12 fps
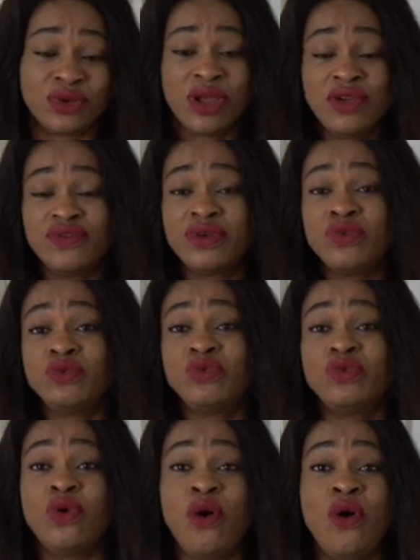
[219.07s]
You don't
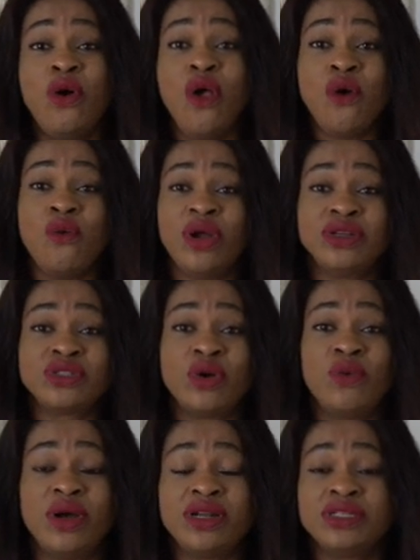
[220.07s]
even know when
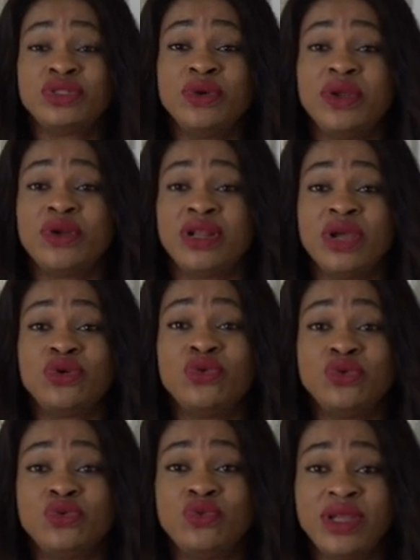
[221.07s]
someone is doing on a
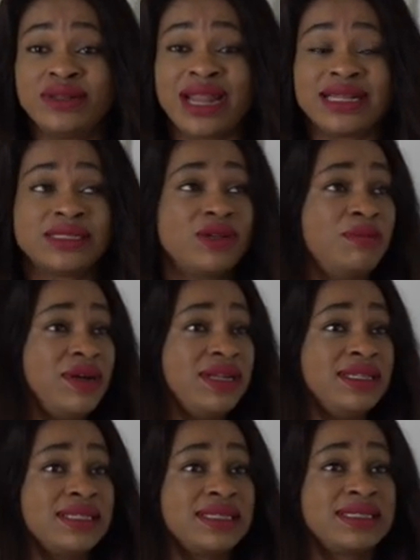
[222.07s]
goodwill, that
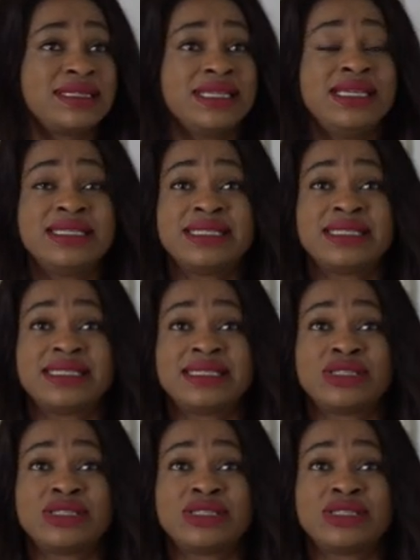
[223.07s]
somebody is